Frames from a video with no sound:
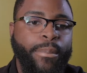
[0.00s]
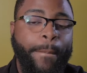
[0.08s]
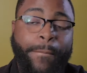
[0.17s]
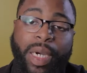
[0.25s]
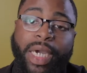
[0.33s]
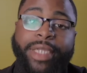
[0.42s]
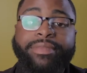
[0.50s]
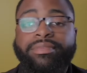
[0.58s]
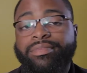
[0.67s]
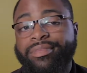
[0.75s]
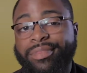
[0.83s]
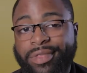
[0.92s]
But
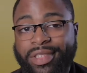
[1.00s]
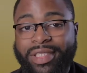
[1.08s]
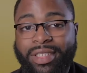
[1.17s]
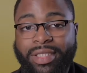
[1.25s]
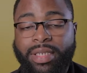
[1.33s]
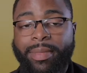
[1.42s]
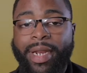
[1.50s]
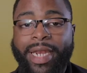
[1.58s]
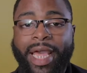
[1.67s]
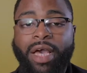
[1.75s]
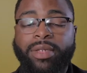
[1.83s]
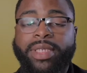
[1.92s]
some of the
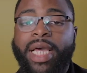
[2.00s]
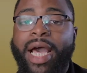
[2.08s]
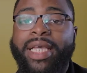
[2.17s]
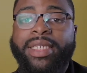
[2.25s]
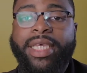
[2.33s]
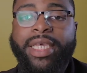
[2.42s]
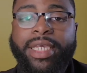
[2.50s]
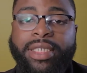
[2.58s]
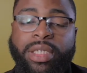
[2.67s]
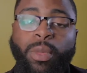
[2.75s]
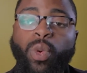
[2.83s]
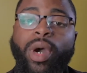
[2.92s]
downsides is,
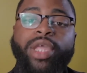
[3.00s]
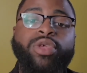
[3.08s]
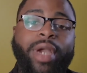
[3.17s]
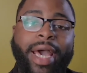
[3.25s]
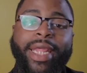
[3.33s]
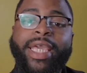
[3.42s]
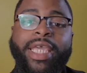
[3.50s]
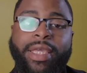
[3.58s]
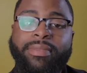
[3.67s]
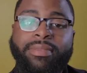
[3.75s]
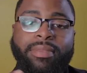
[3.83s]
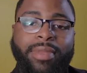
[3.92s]
number one, you got to keep